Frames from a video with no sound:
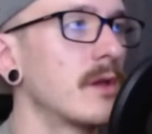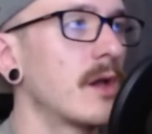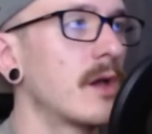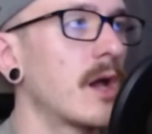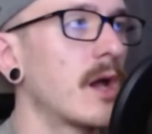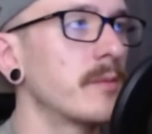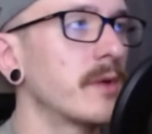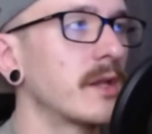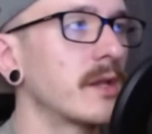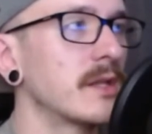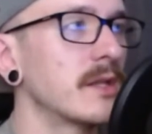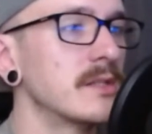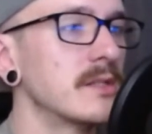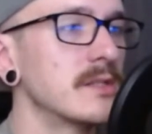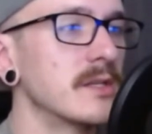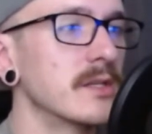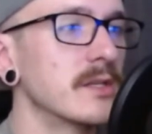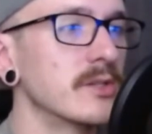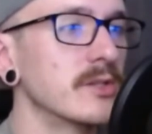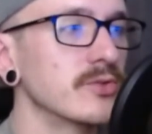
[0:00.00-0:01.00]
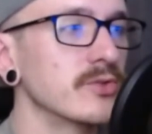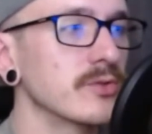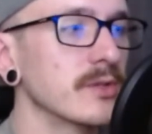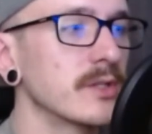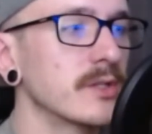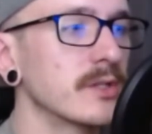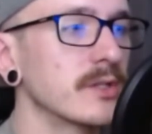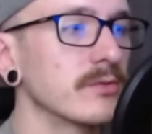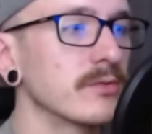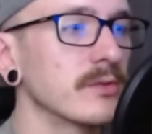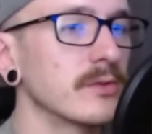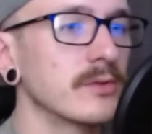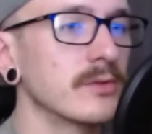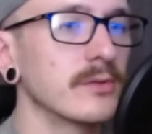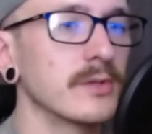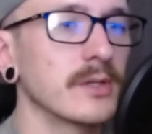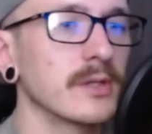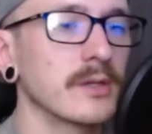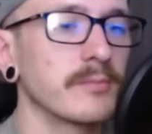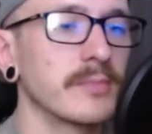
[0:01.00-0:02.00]
I might need to get a drink real
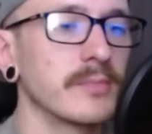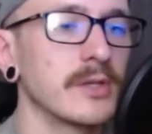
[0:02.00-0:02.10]
quick,